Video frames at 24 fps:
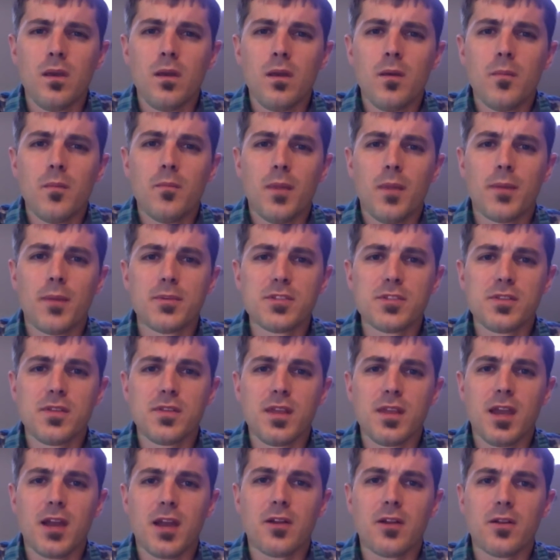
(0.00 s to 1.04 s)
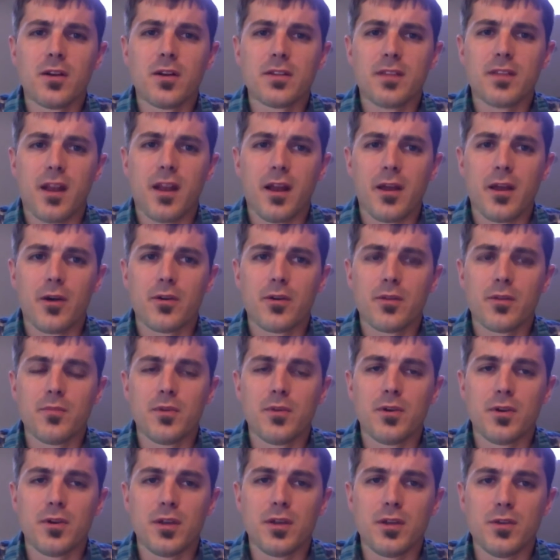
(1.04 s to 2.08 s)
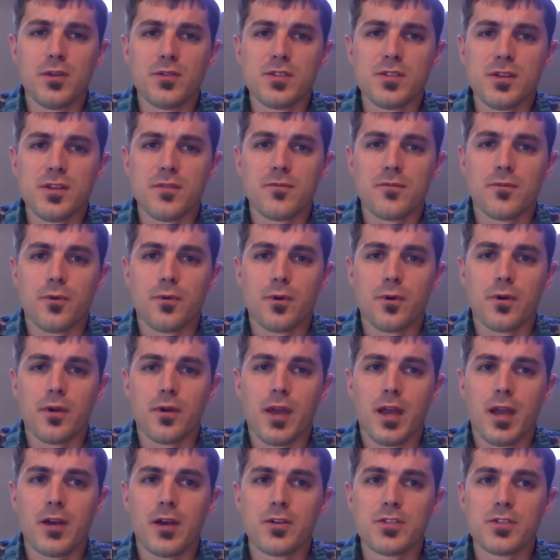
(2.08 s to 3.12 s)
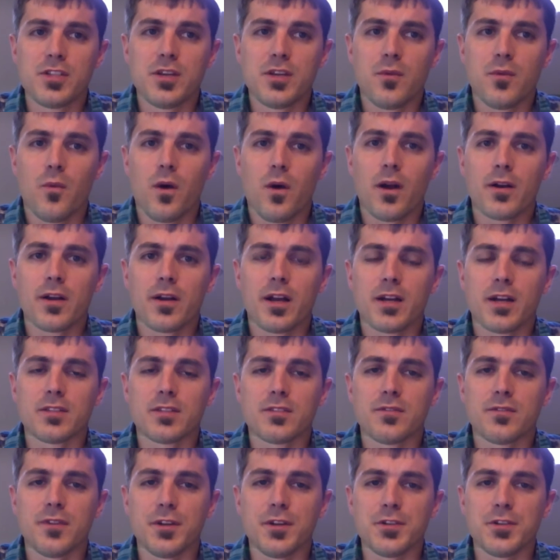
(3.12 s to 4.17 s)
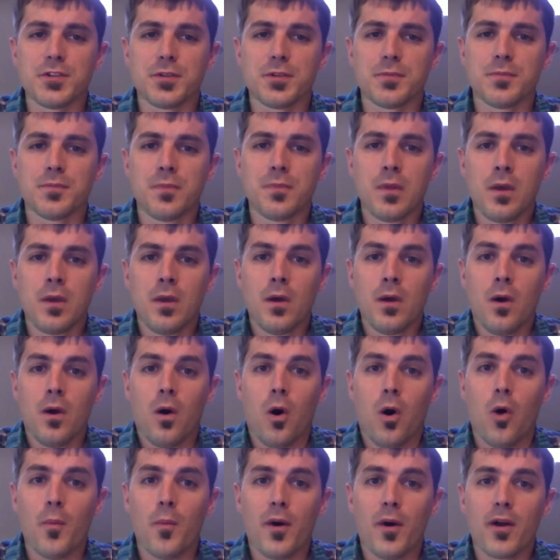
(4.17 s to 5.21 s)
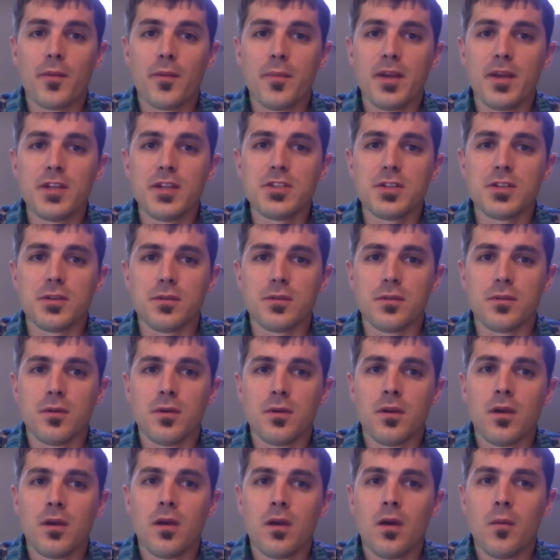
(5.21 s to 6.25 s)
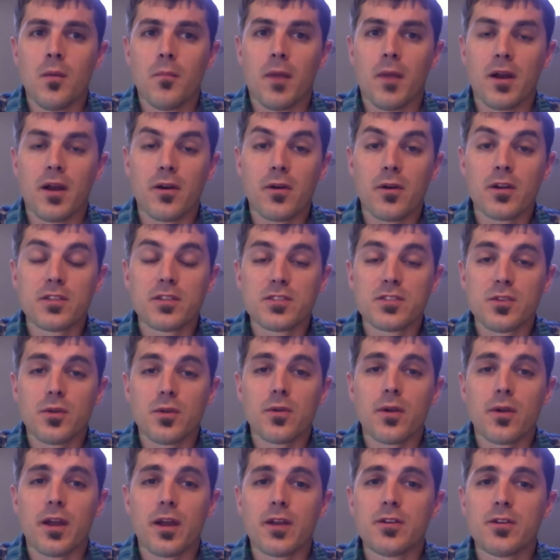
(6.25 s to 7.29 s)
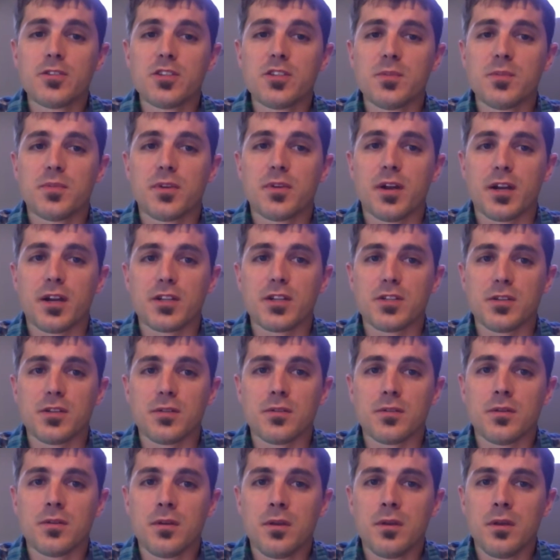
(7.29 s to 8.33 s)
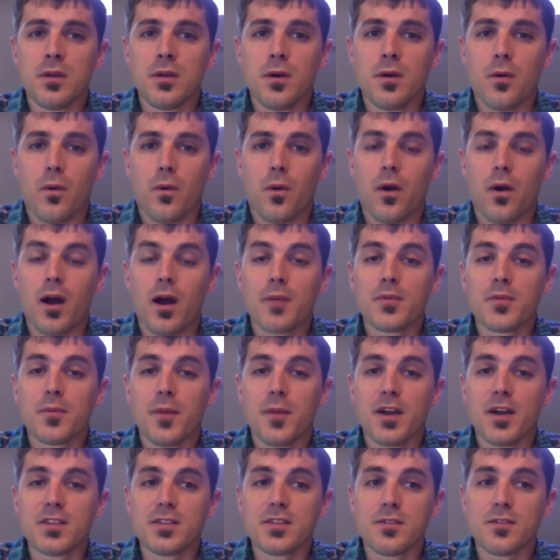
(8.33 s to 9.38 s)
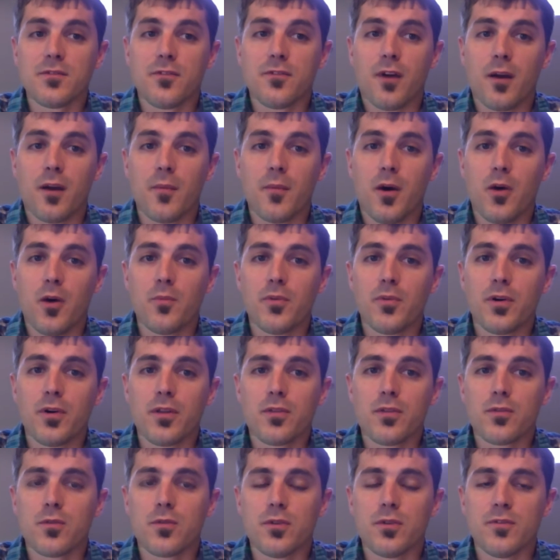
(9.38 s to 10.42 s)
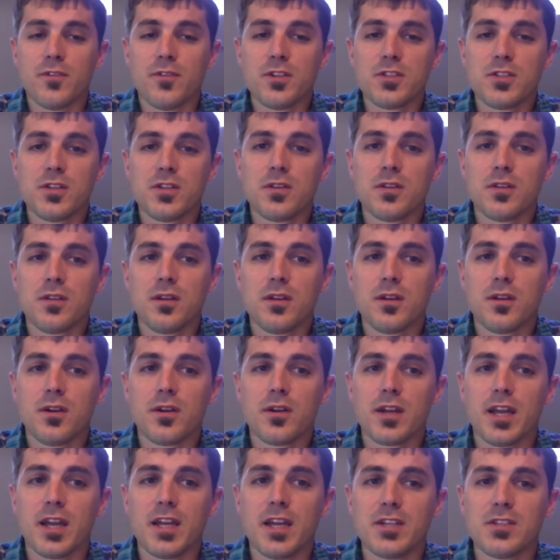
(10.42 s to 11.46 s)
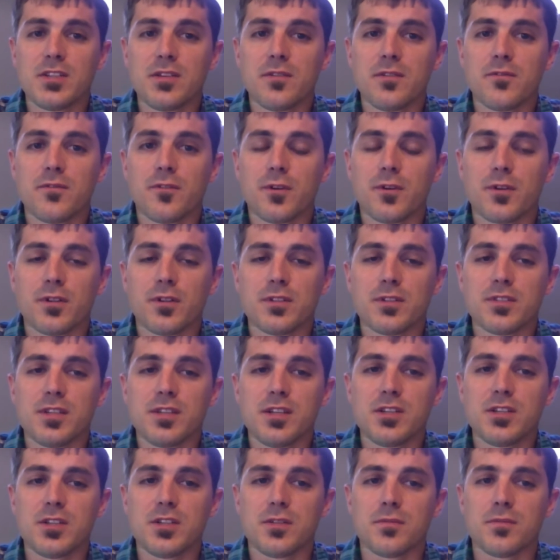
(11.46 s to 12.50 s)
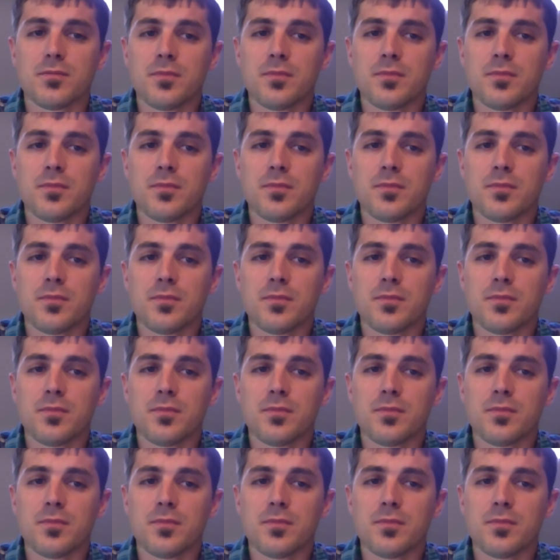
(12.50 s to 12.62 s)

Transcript: Members of the analog.io community use it for energy and water conservation, home automation, monitoring solar energy production, or optimizing farm output through efficient irrigation and fertilization.